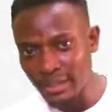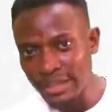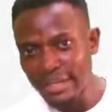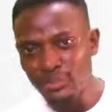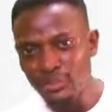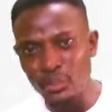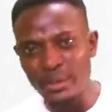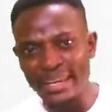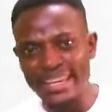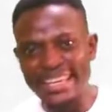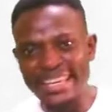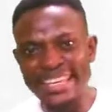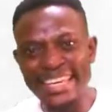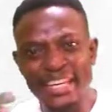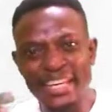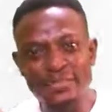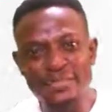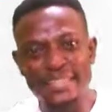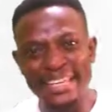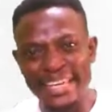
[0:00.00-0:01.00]
So it
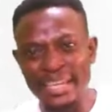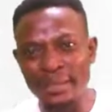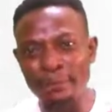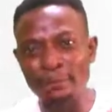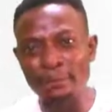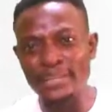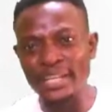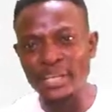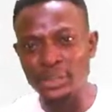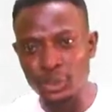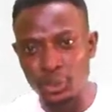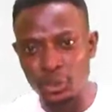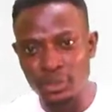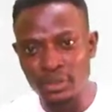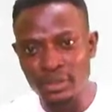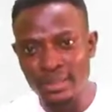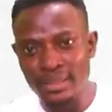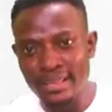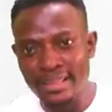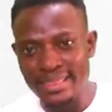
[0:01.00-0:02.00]
gives the impression
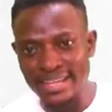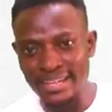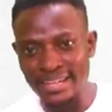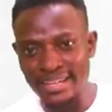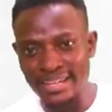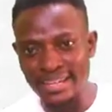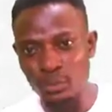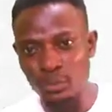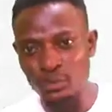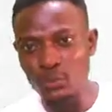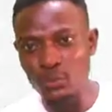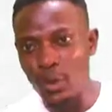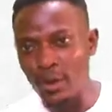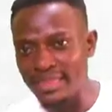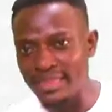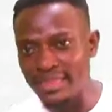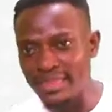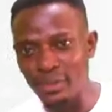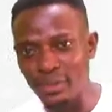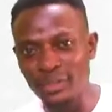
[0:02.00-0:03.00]
that he was
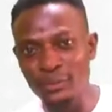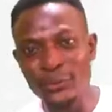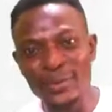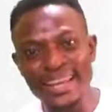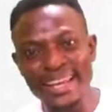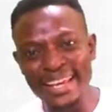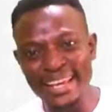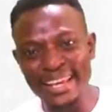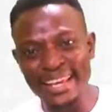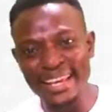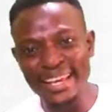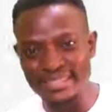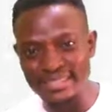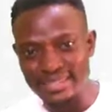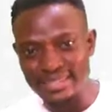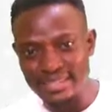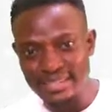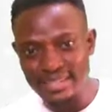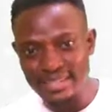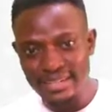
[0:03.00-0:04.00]
wealthy, but it really isn't.
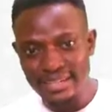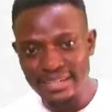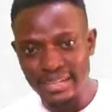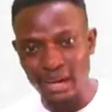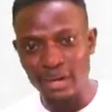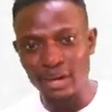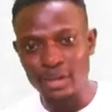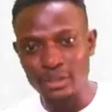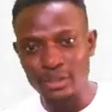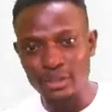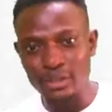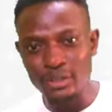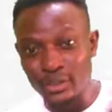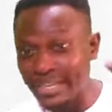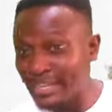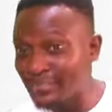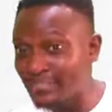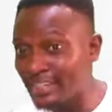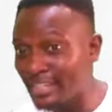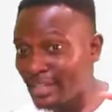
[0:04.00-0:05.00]
Now, to
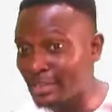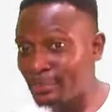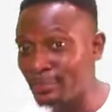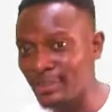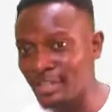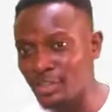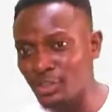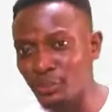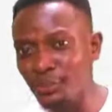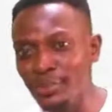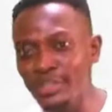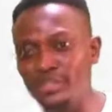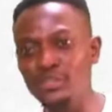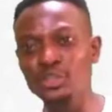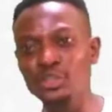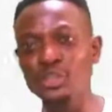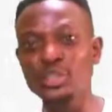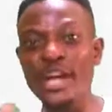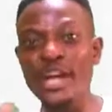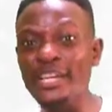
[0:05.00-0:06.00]
give the impression means you
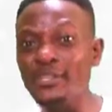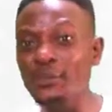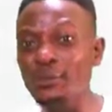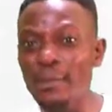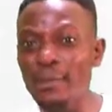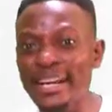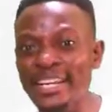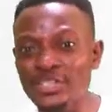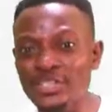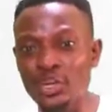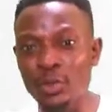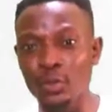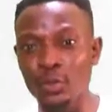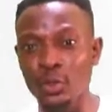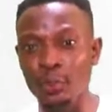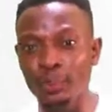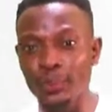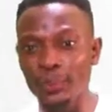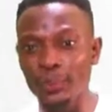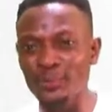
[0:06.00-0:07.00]
try to make someone
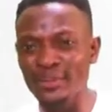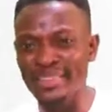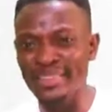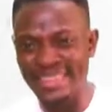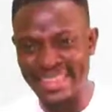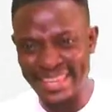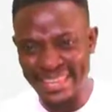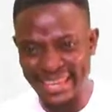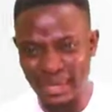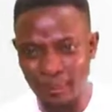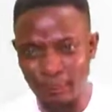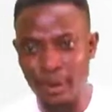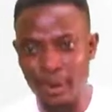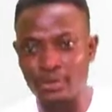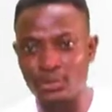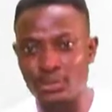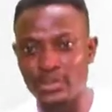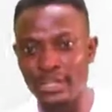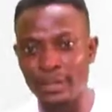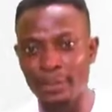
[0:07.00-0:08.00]
or people think about
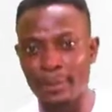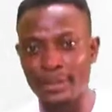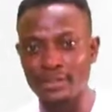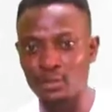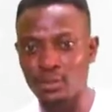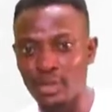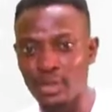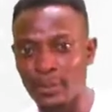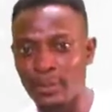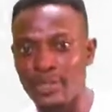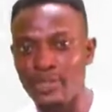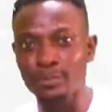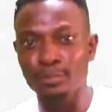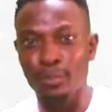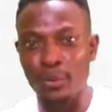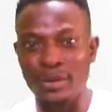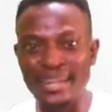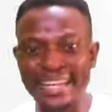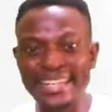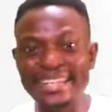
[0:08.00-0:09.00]
you in a particular way.
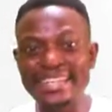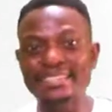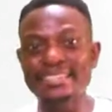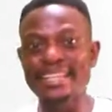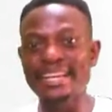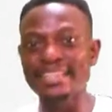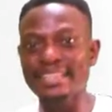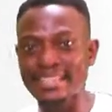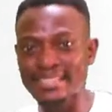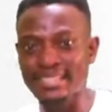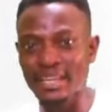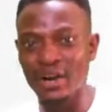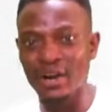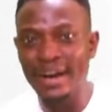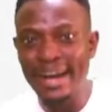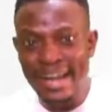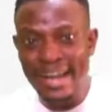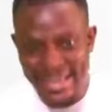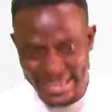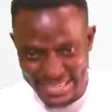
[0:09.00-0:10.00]
But in this sentence now,
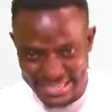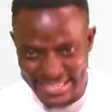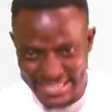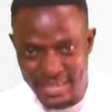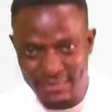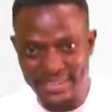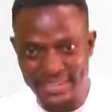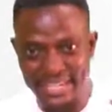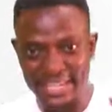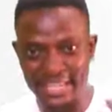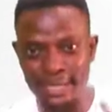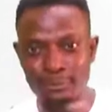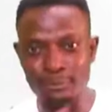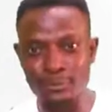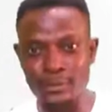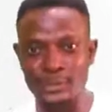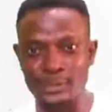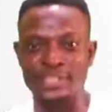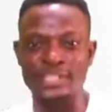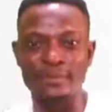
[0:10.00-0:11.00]
it's giving the
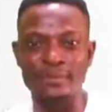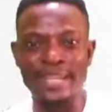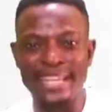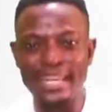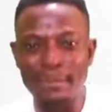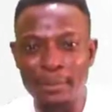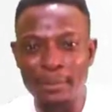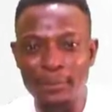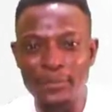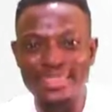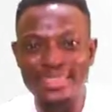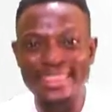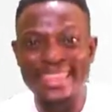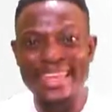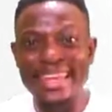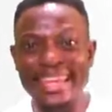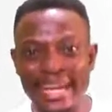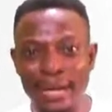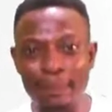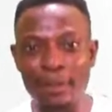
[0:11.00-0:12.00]
impression, it's making people
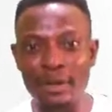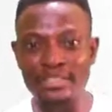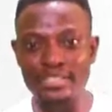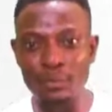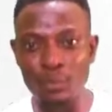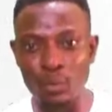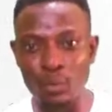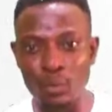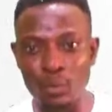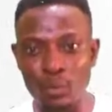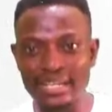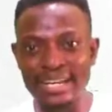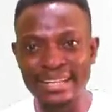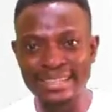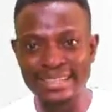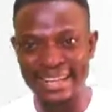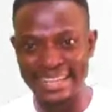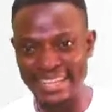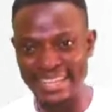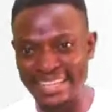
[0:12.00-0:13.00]
think about him was
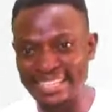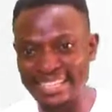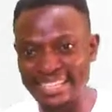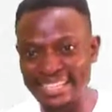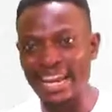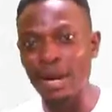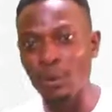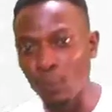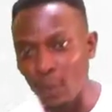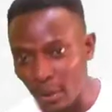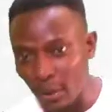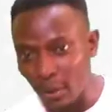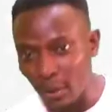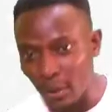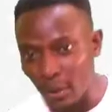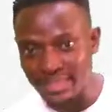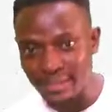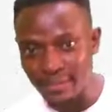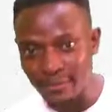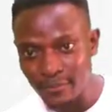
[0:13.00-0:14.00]
that he's
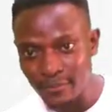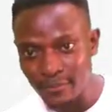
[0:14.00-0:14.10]
wealthy.